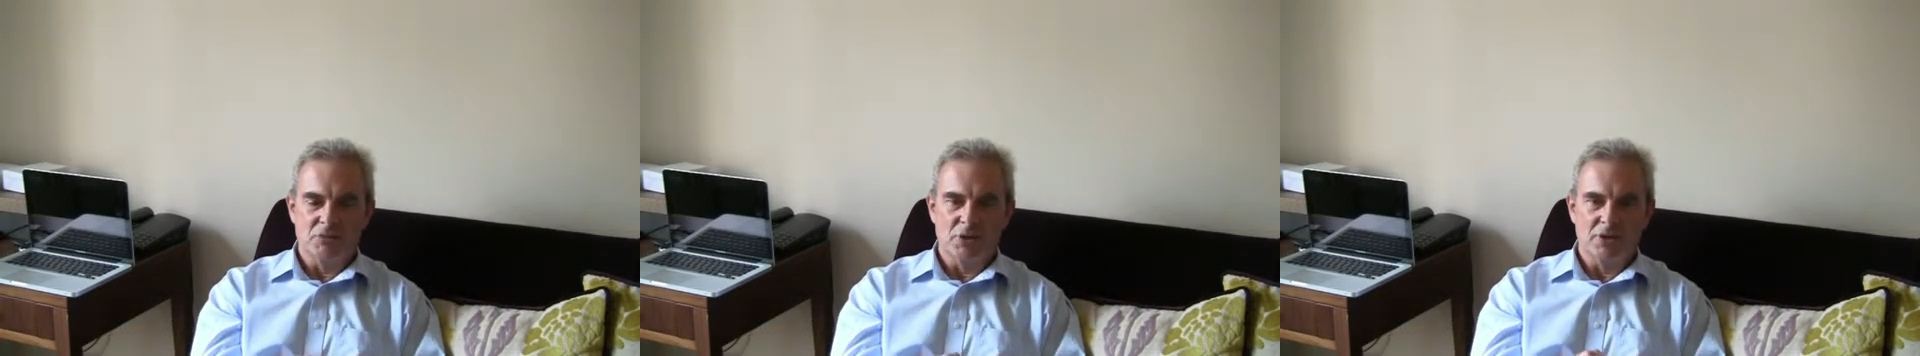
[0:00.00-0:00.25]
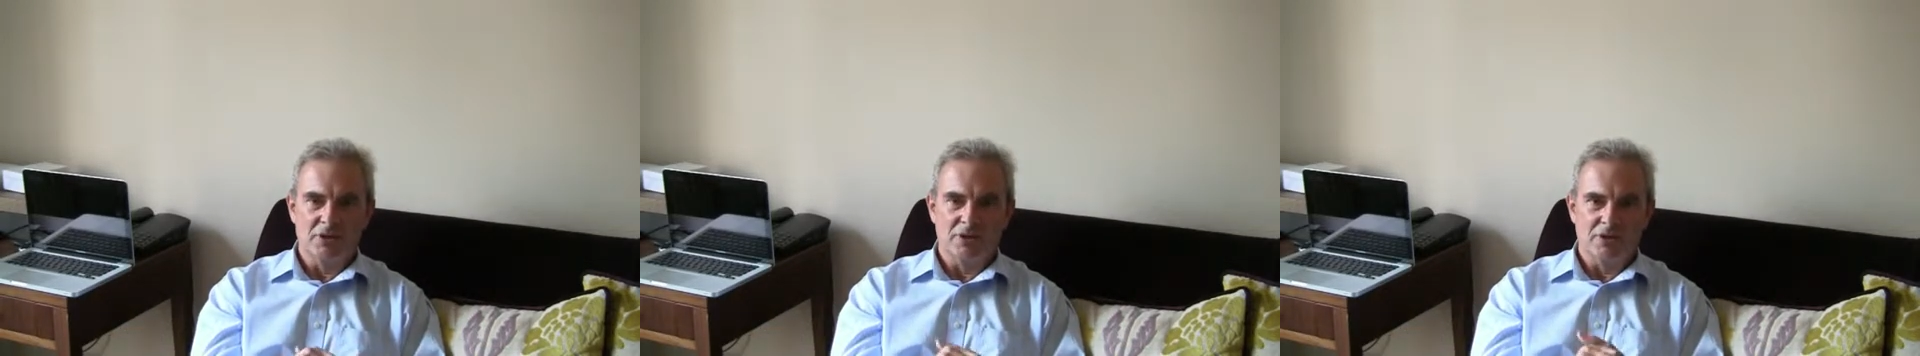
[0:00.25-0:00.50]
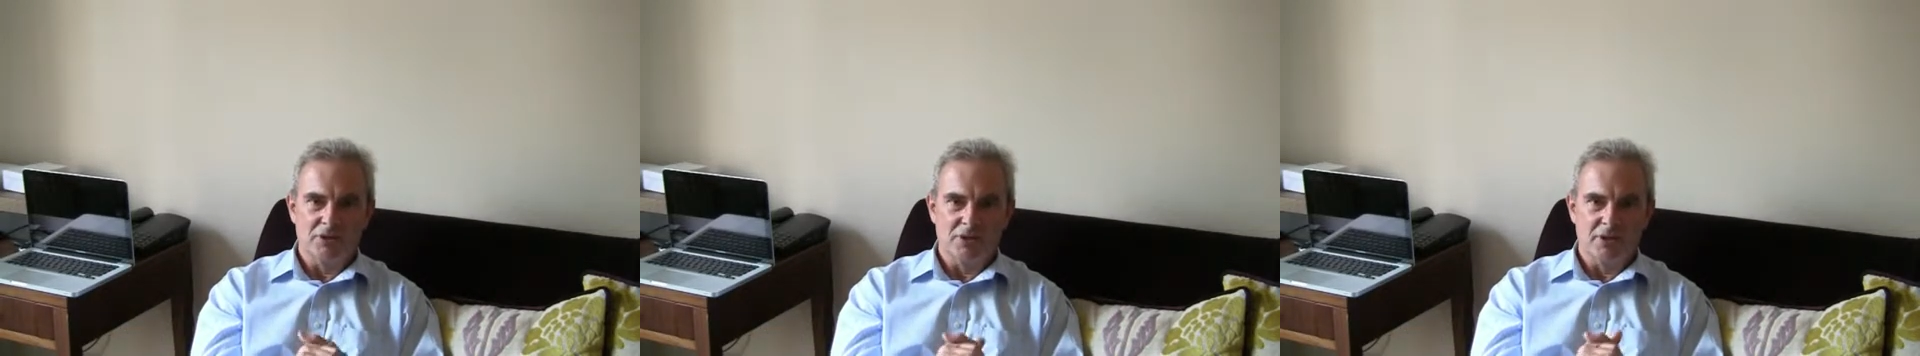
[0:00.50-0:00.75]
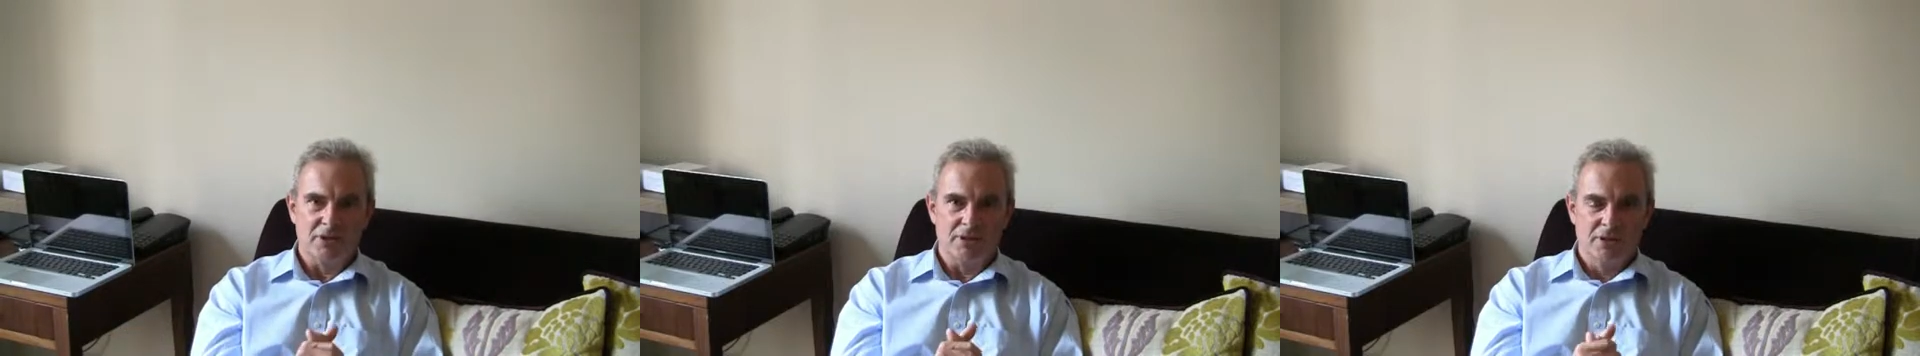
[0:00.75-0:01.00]
and well,
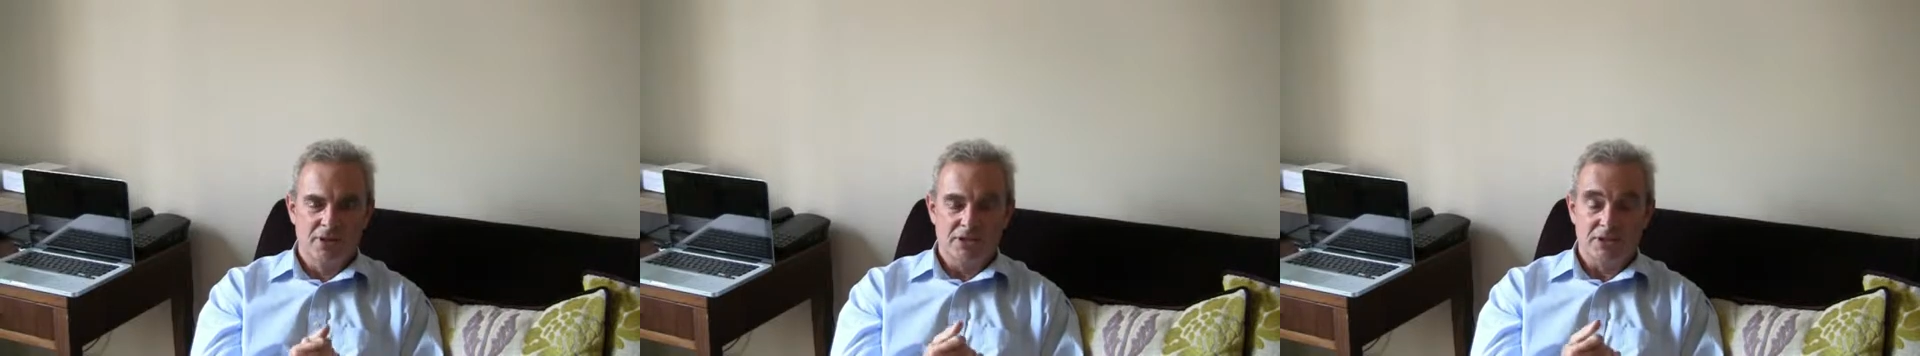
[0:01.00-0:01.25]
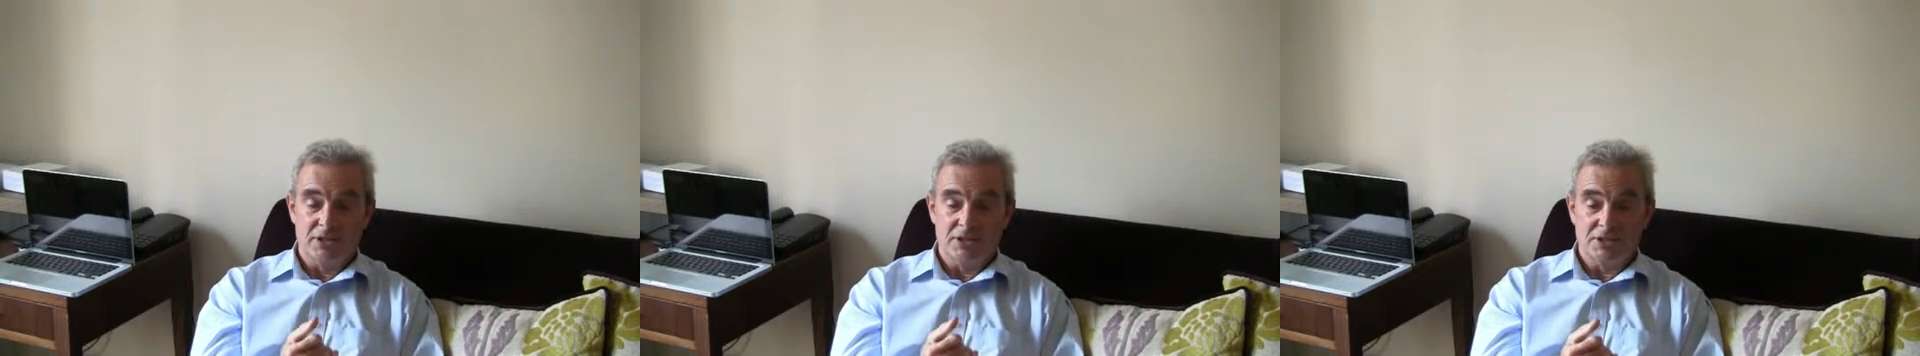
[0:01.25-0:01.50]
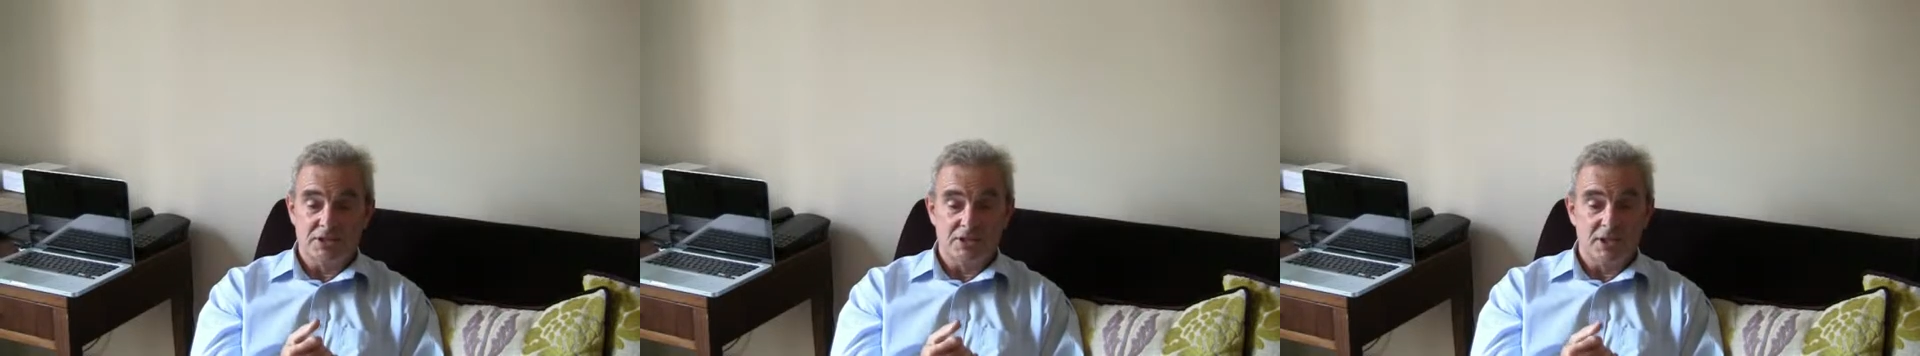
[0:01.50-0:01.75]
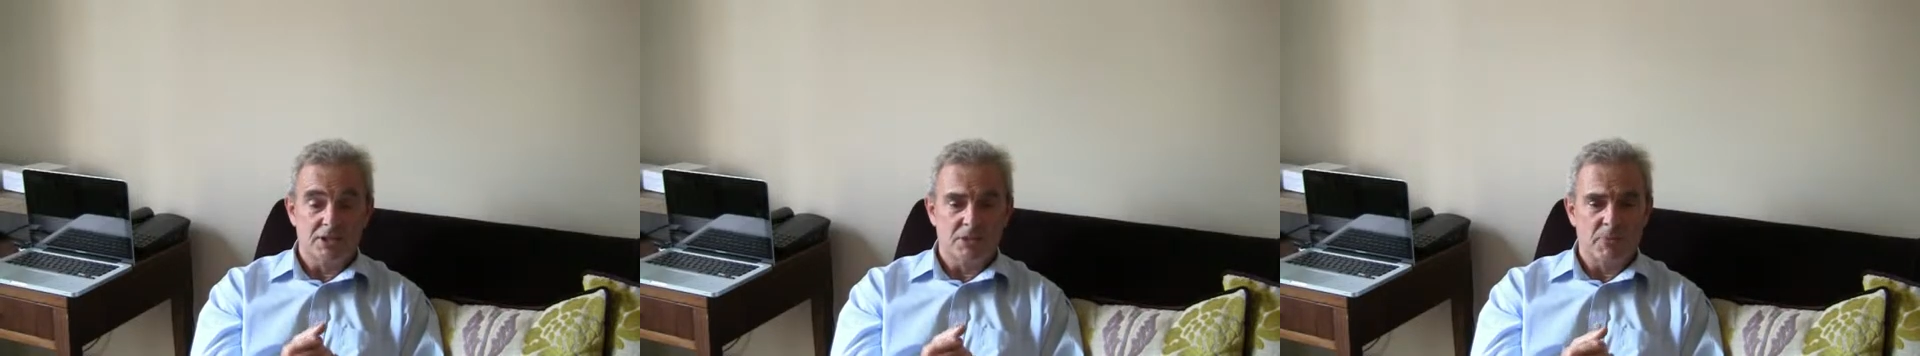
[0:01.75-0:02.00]
the solicitor
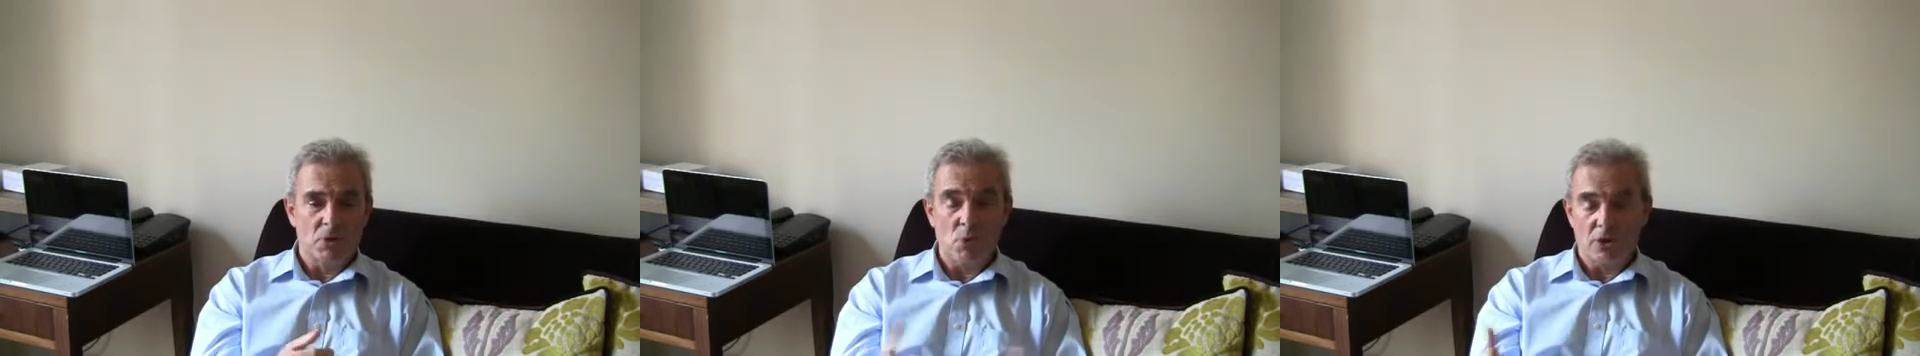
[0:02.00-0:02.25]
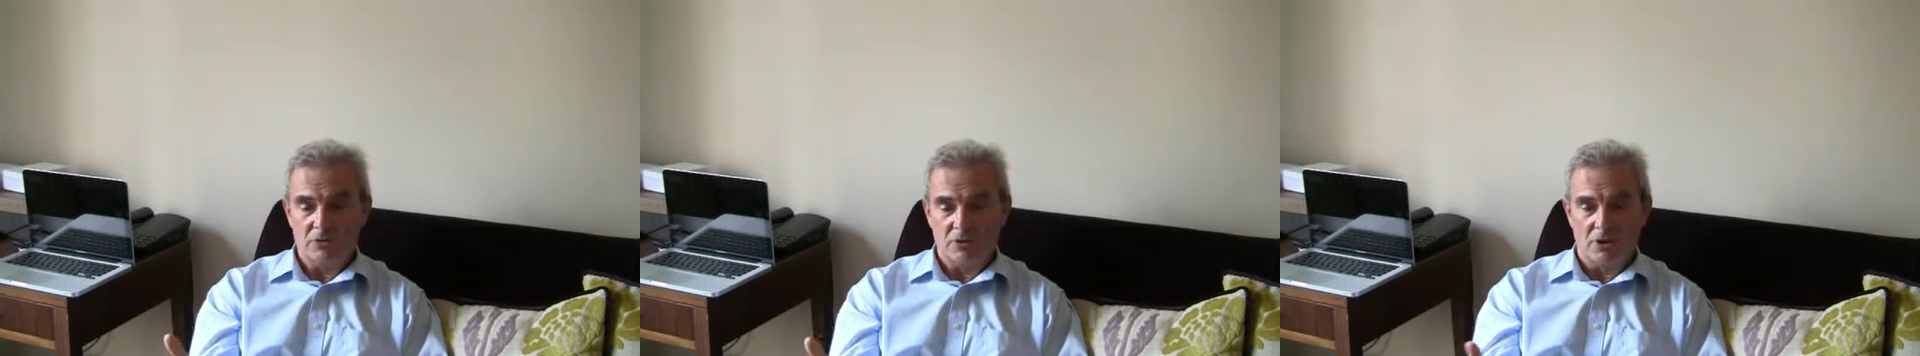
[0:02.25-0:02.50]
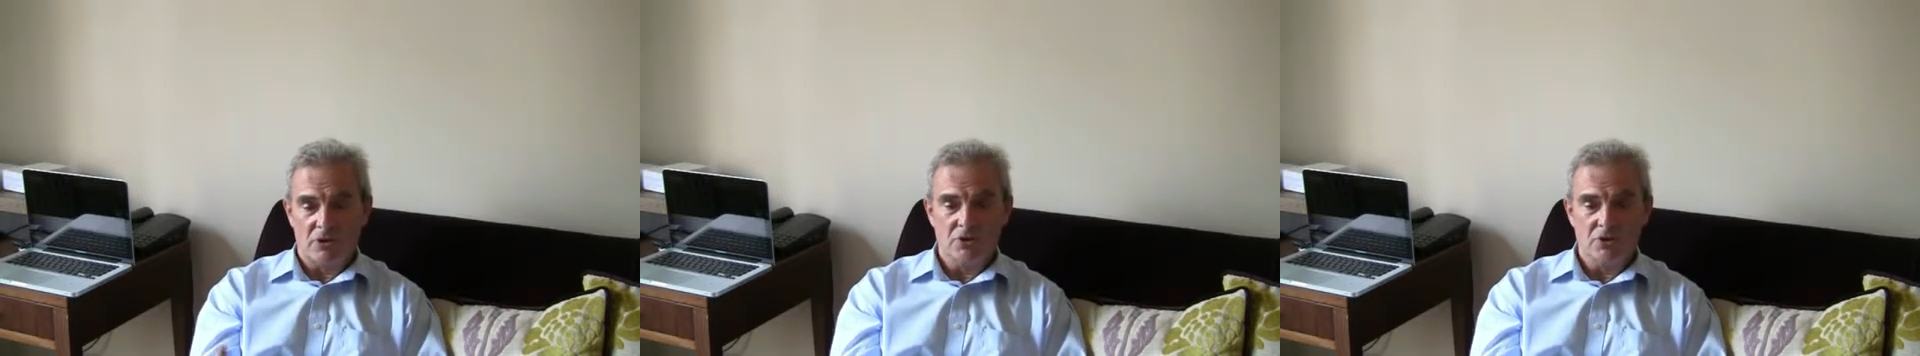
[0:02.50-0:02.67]
said to me, well,